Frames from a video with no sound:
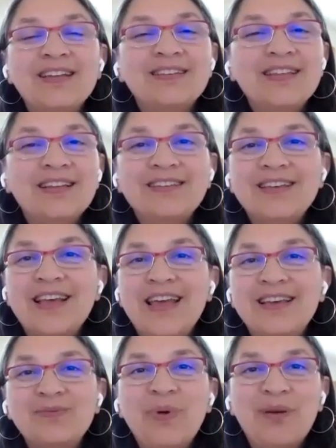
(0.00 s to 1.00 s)
it
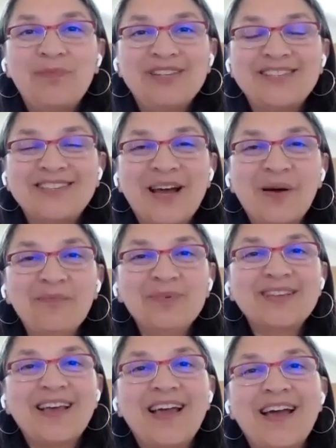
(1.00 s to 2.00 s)
takes baby
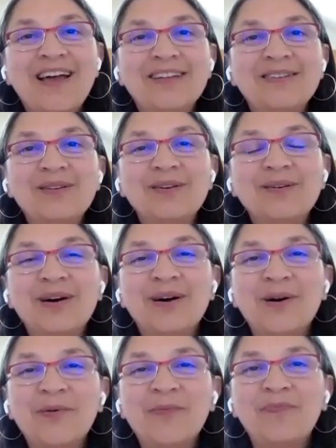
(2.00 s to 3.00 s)
steps. And
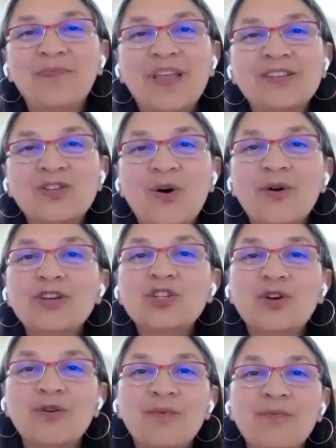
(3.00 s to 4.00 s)
as long as
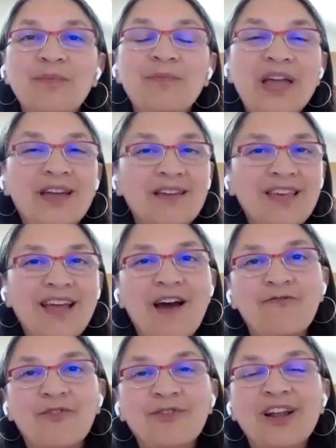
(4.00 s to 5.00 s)
you're making the
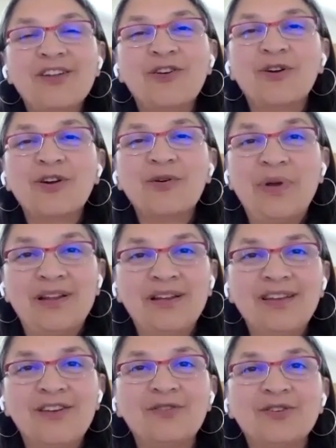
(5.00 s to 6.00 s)
effort and you're
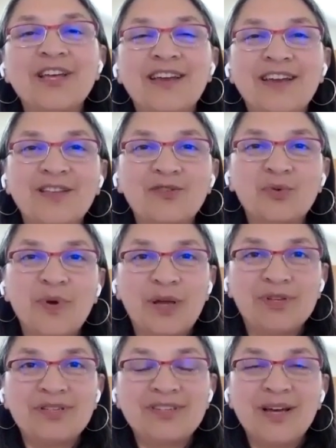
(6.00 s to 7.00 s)
committed and you're taking those
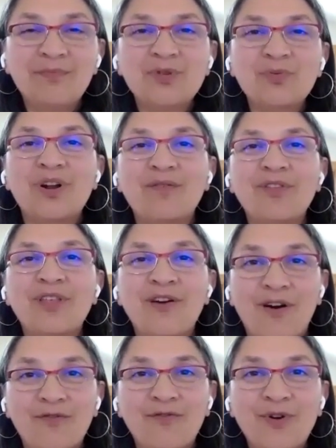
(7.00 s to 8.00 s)
baby steps, whatever they
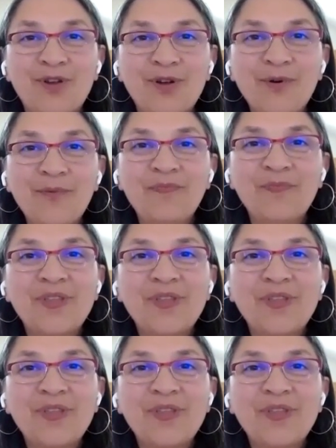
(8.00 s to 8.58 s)
are for you,